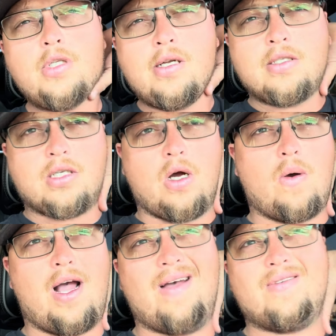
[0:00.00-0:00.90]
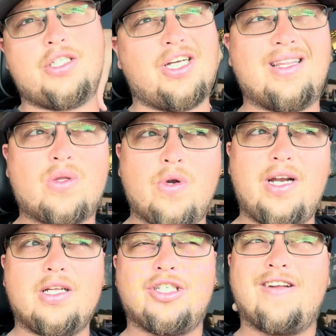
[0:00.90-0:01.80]
So I have a Gen 3
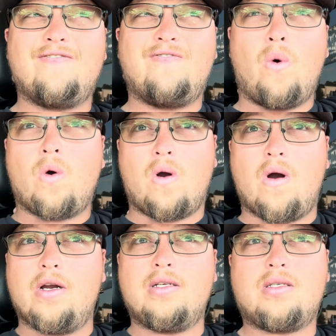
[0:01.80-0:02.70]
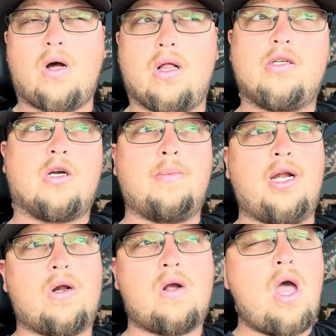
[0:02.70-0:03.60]
to Gen 4 harness, Holley
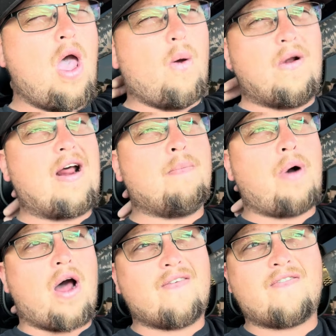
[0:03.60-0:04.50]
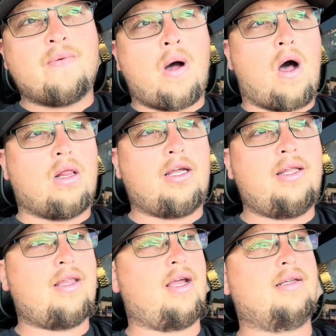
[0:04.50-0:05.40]
Terminator. When I bought it from Holley,
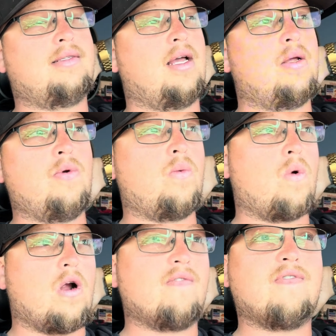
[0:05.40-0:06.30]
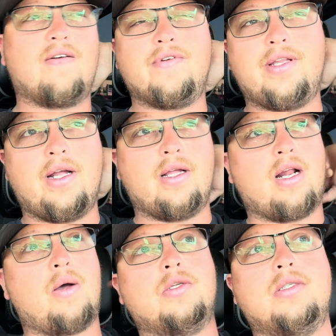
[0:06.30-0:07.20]
they said it would work for everything
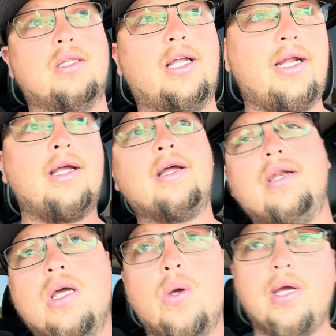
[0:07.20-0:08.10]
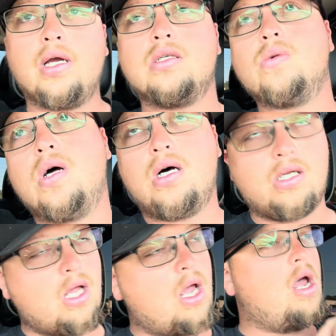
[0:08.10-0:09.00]
that I was deleting and doing as well.
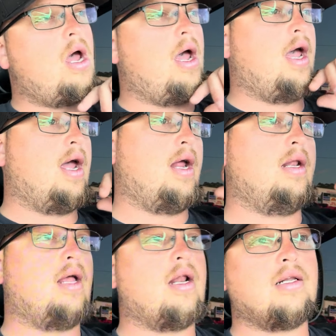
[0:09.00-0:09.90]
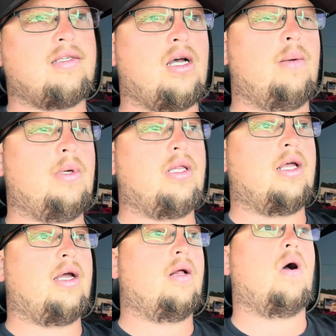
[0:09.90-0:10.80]
And they didn't tell me
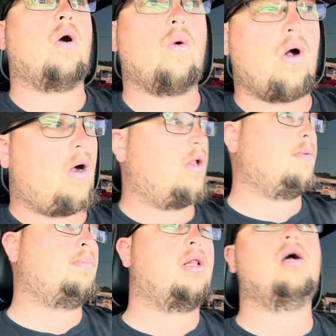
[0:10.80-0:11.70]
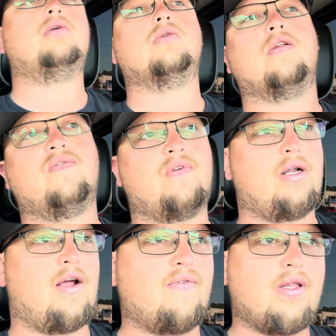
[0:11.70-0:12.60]
that, oh, all the plugs are
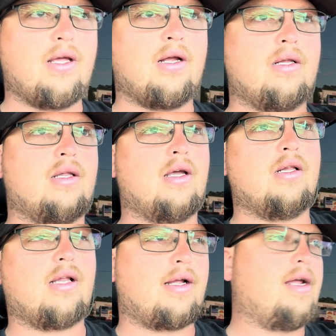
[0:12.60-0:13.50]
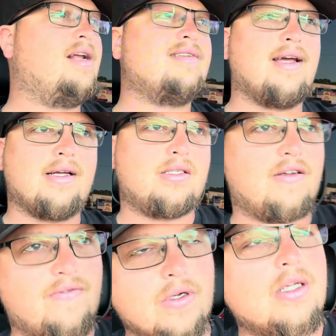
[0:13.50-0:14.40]
different. Everything that, like, intake's
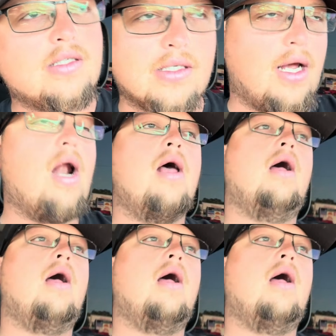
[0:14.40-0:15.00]
different, this and that.